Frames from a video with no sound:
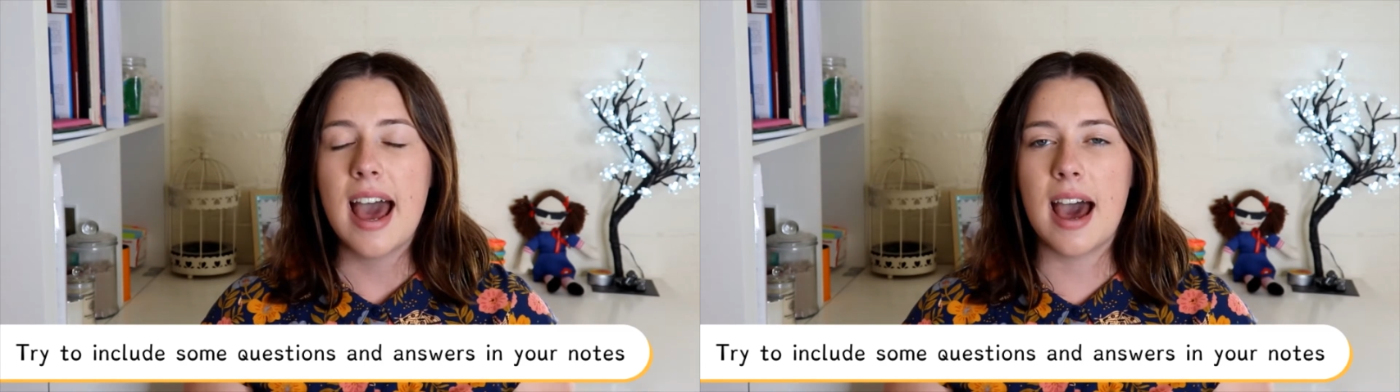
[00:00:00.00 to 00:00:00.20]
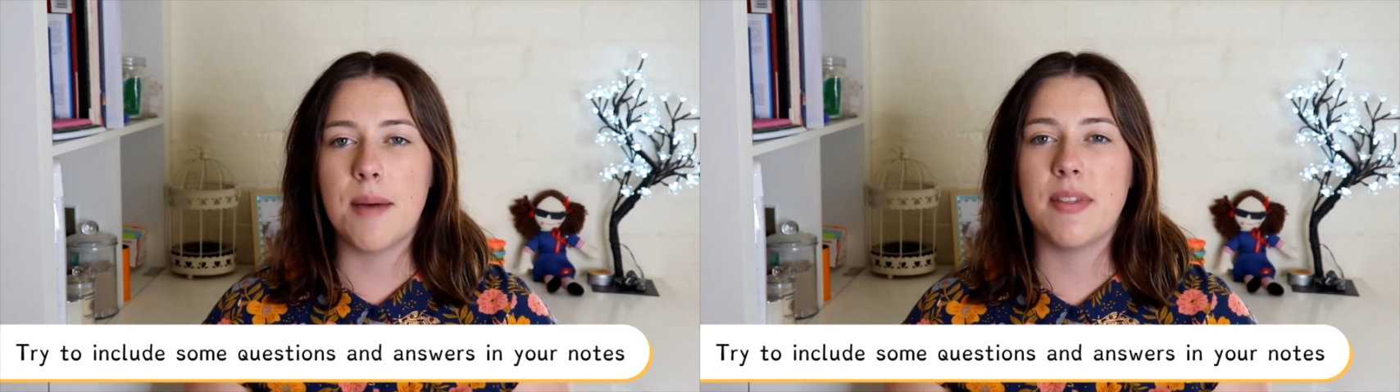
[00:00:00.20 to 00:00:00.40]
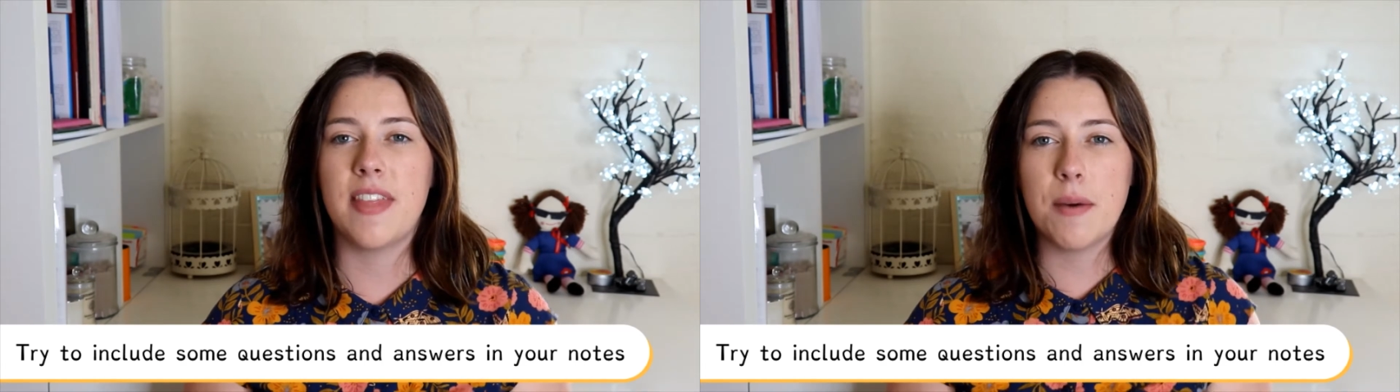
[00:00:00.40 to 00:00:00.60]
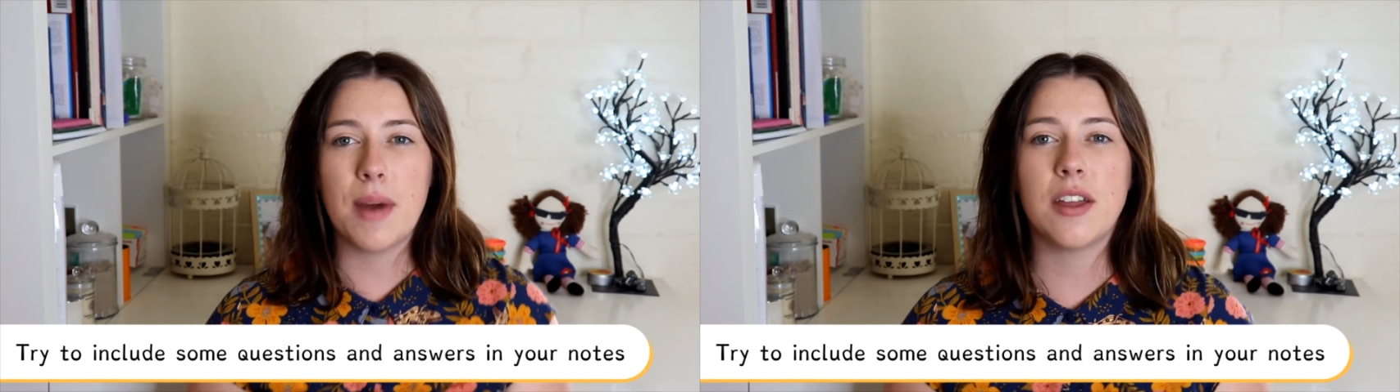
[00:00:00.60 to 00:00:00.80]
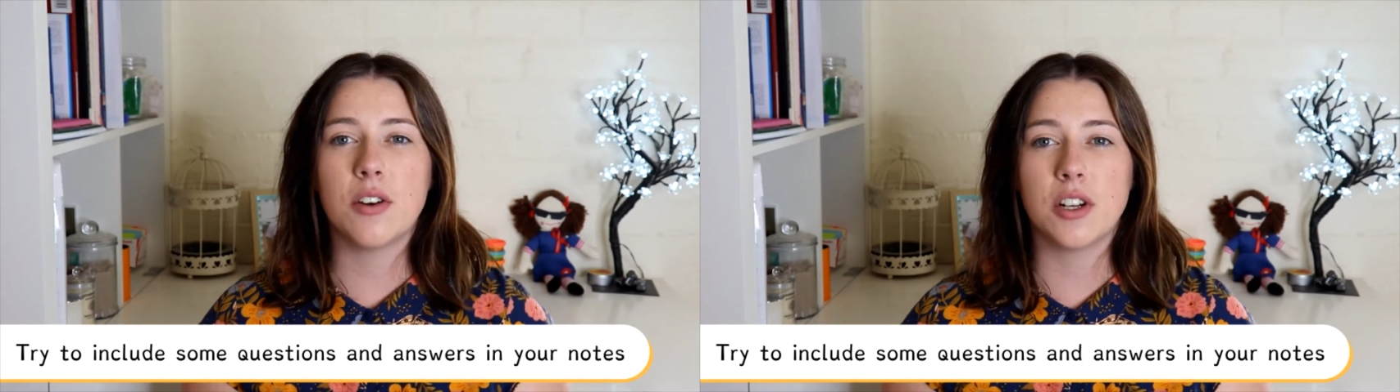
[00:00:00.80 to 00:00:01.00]
That
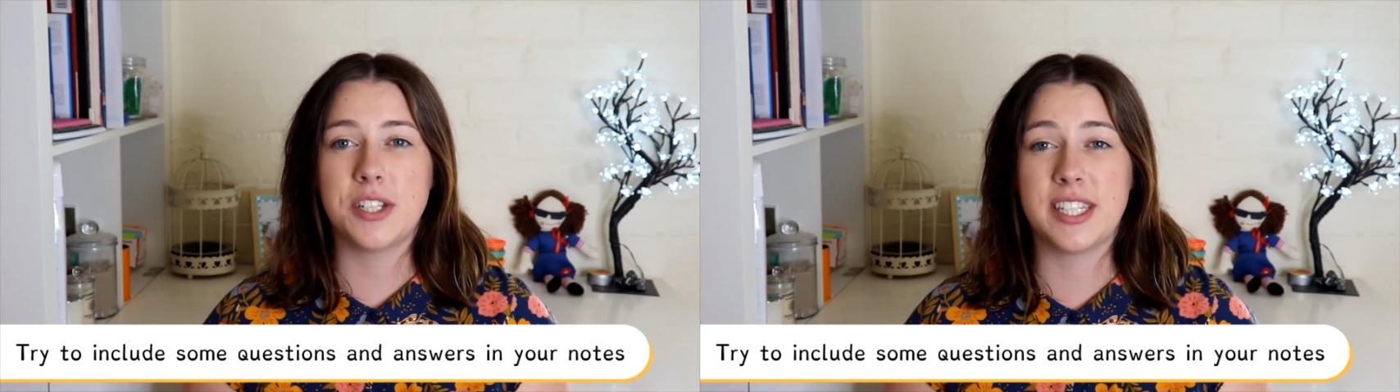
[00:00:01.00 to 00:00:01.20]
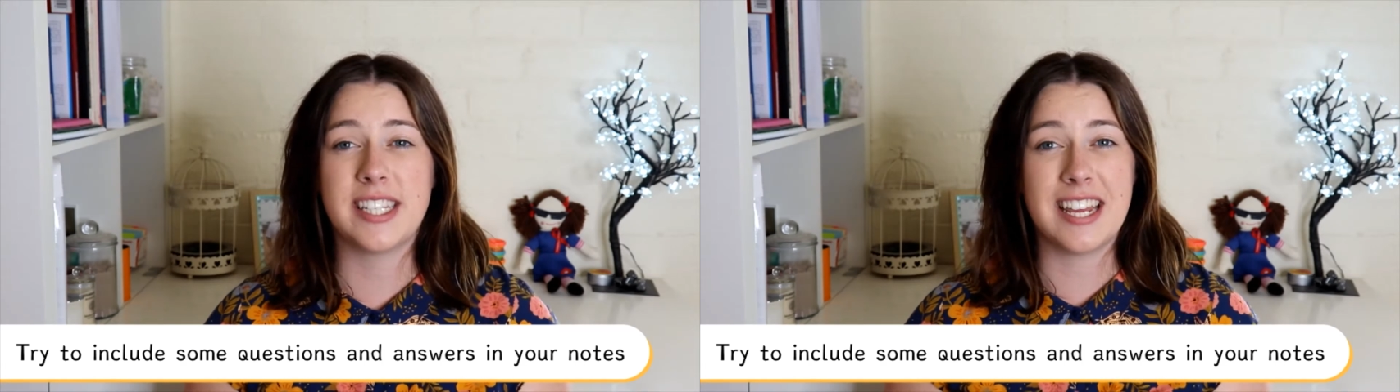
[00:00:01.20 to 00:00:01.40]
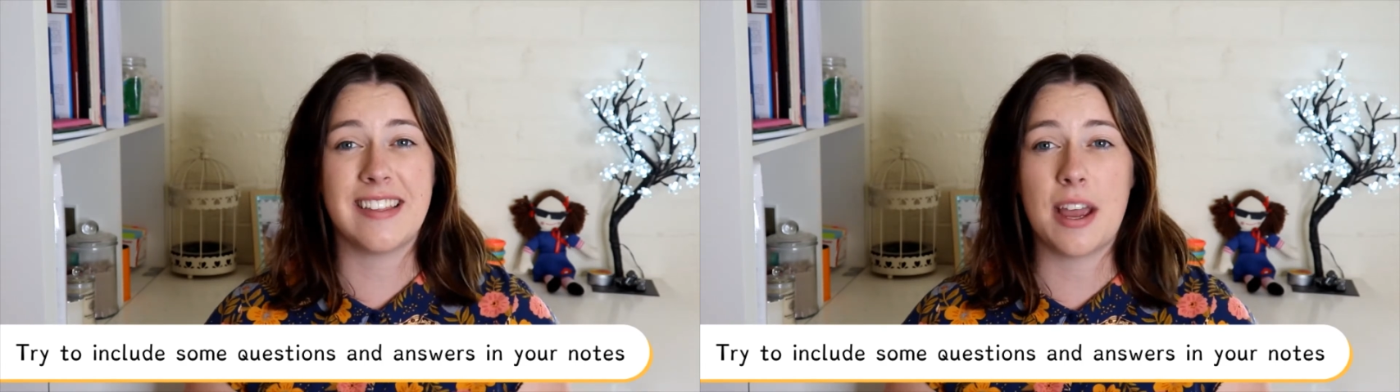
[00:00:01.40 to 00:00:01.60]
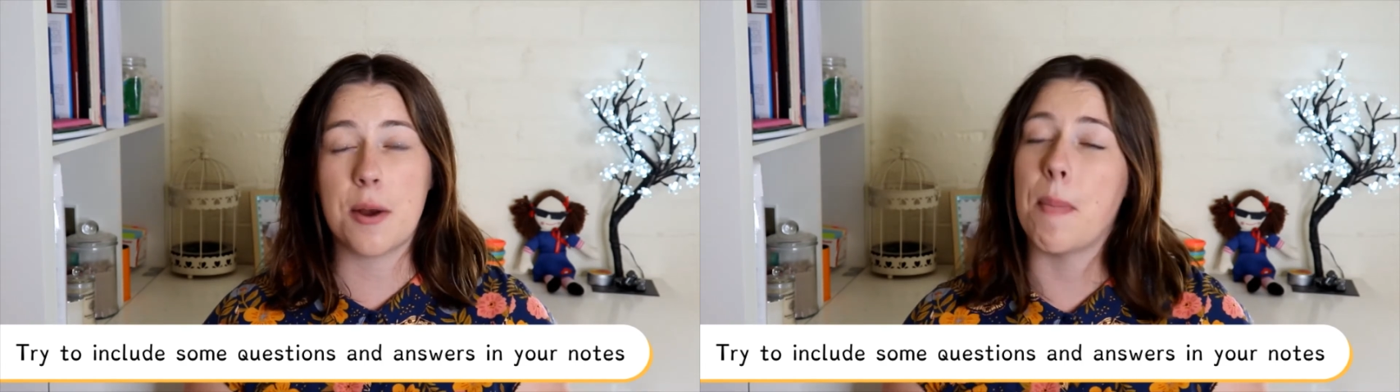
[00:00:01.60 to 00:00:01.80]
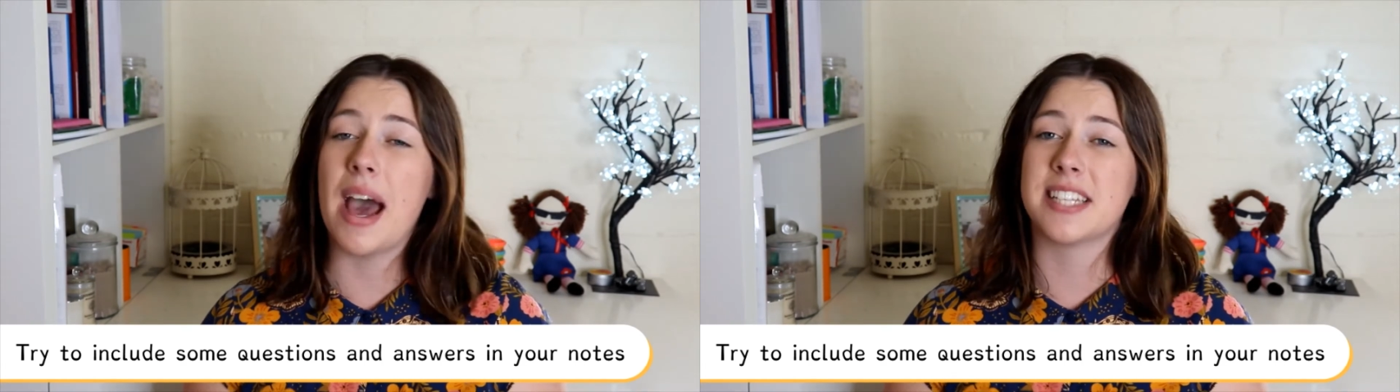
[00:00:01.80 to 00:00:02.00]
way you're not just sitting
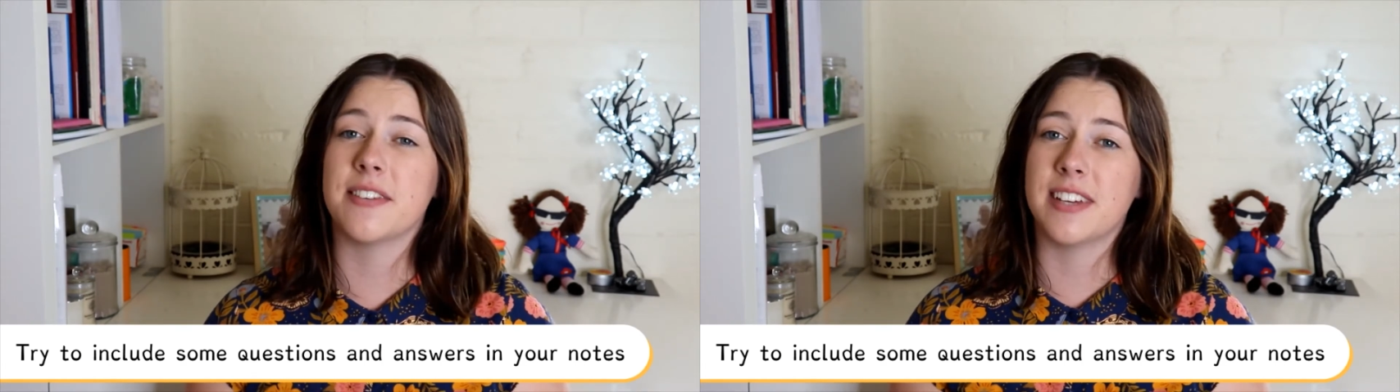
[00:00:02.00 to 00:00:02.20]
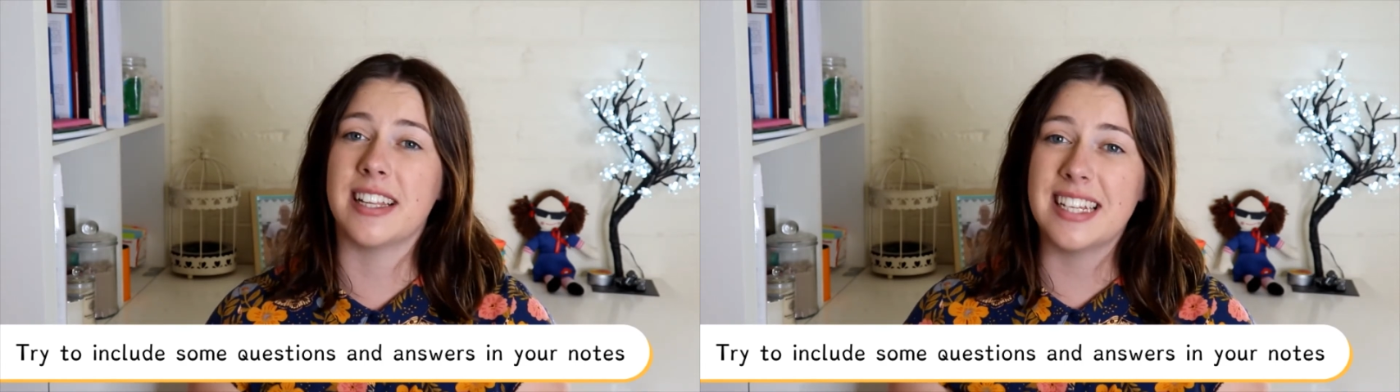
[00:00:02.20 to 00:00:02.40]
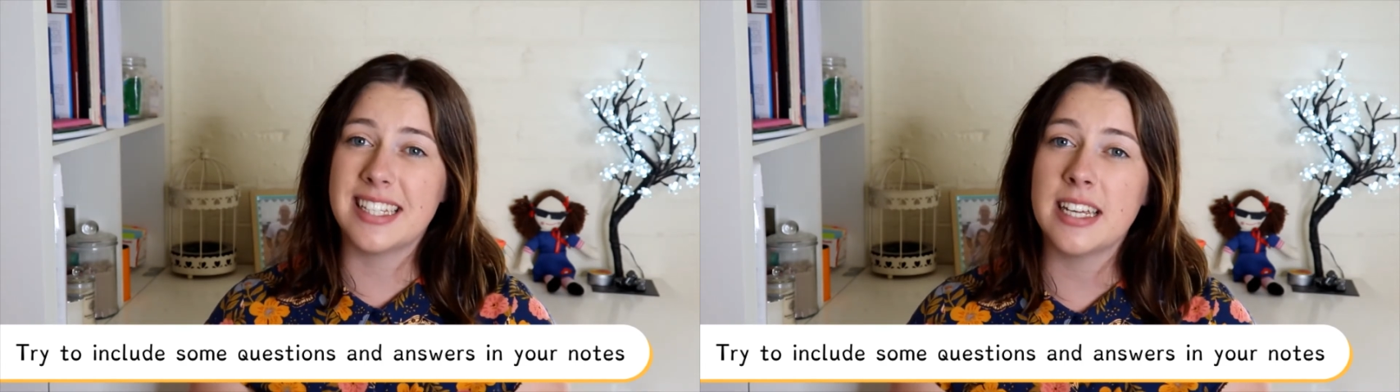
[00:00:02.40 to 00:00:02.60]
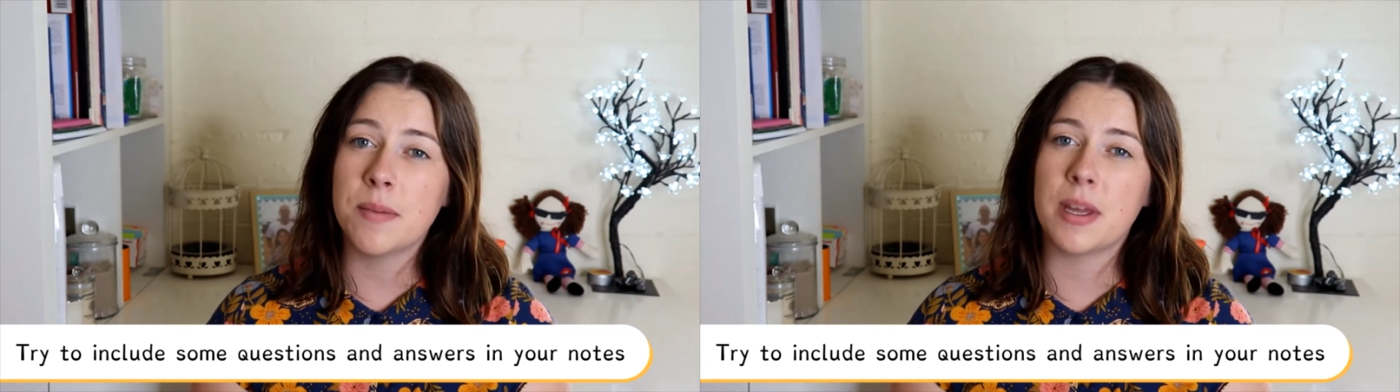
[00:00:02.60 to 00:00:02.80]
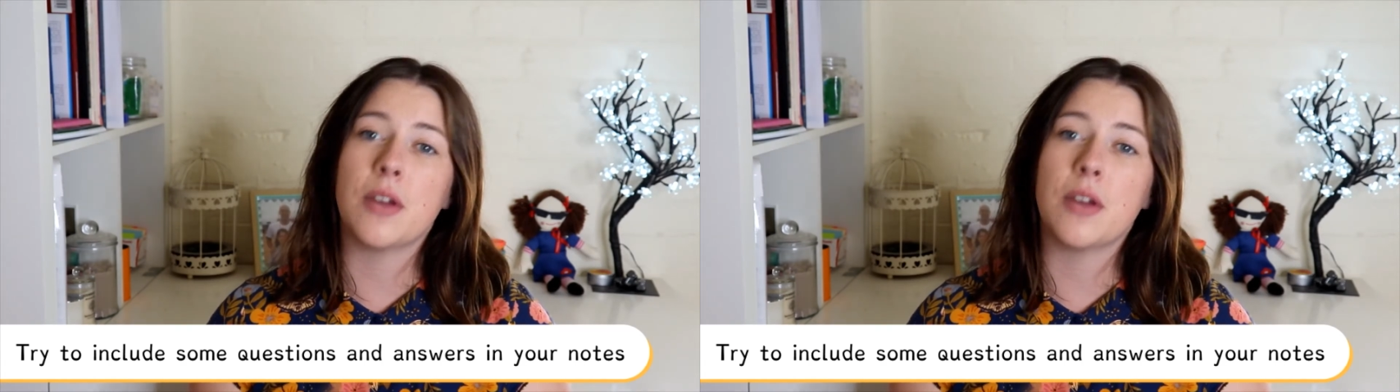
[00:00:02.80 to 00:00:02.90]
there and passively listening,